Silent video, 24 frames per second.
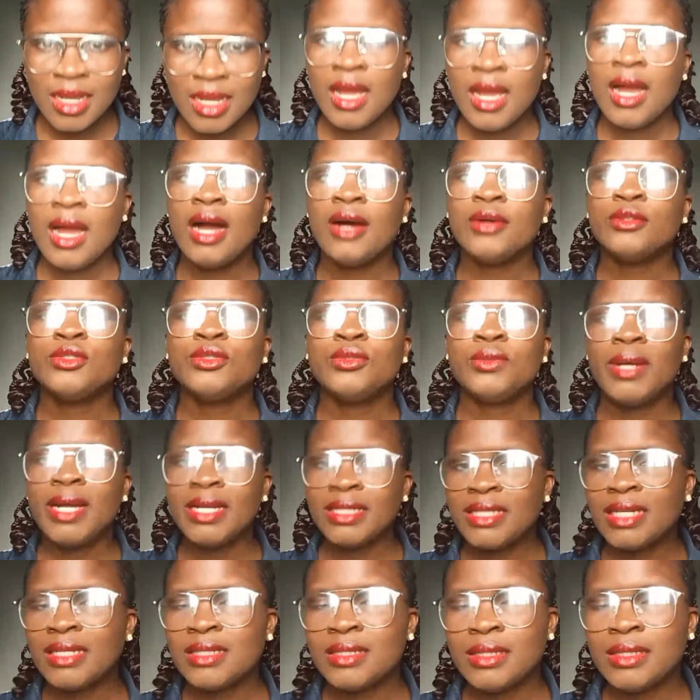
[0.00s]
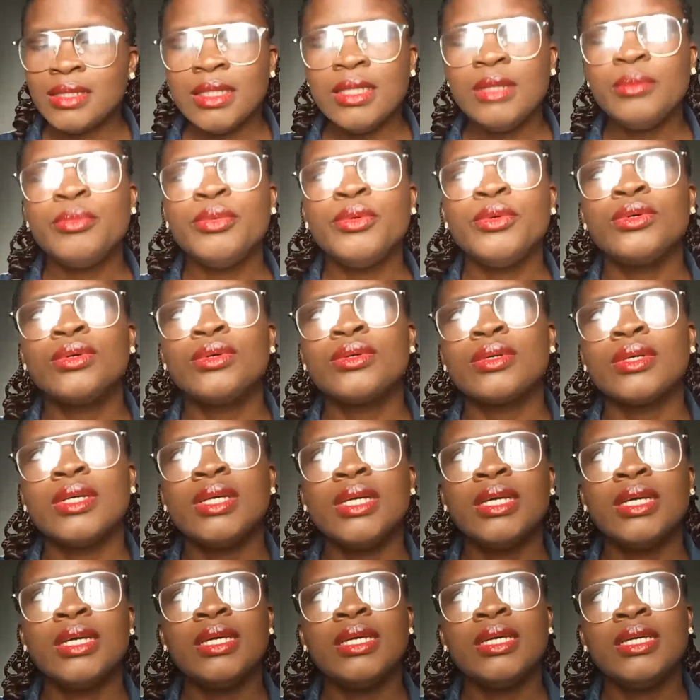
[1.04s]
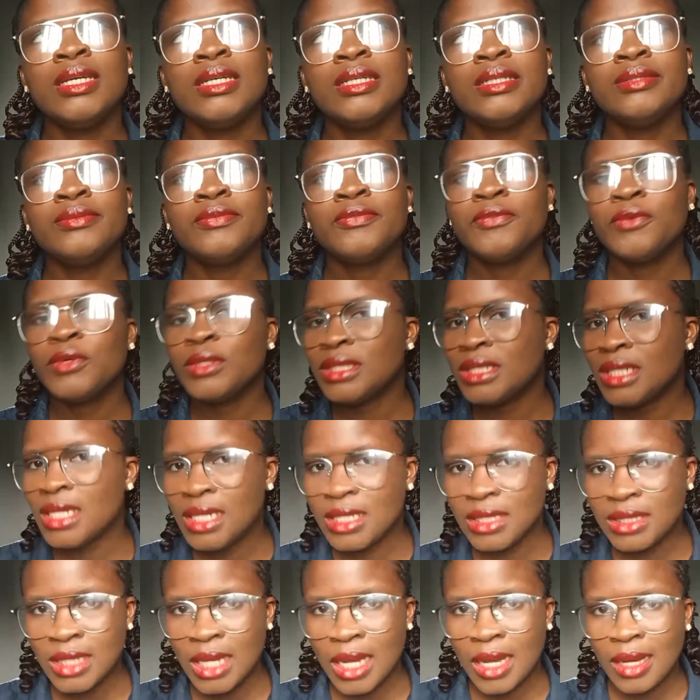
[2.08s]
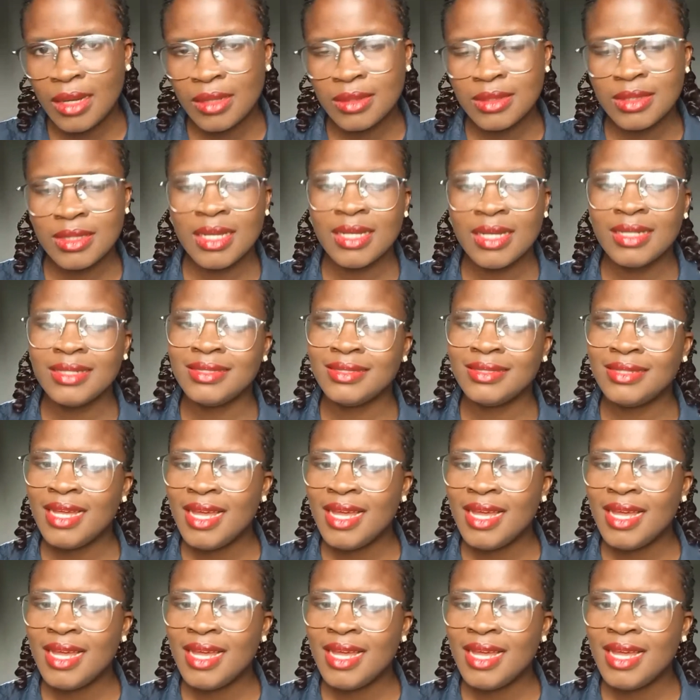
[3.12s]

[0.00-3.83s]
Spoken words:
How to write an ebook in 48 hours, and